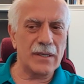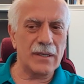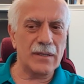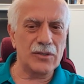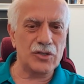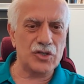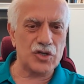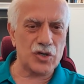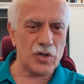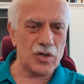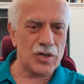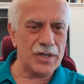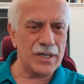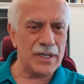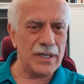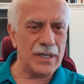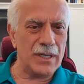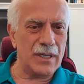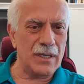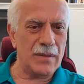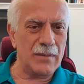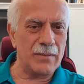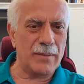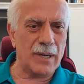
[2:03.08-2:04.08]

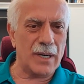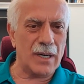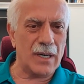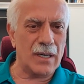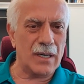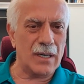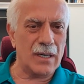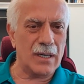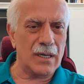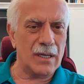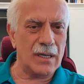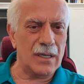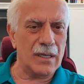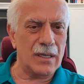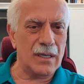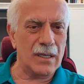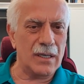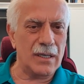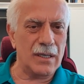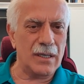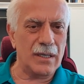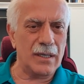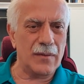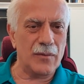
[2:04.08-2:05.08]
journey
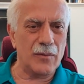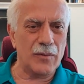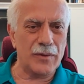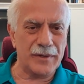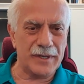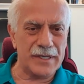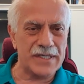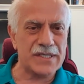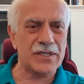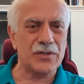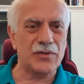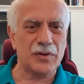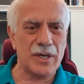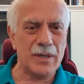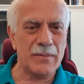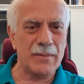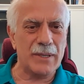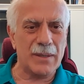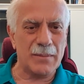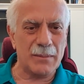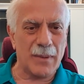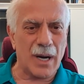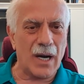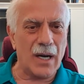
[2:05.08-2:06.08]
with this dream
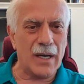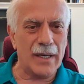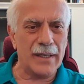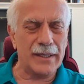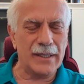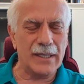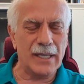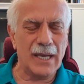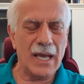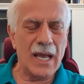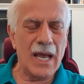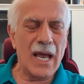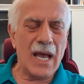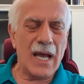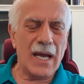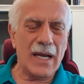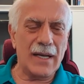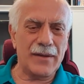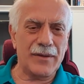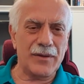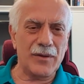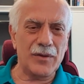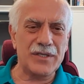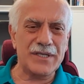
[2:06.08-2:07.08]
in mind,
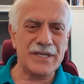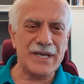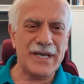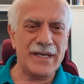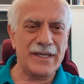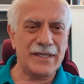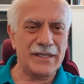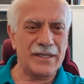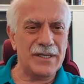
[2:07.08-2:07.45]
and 38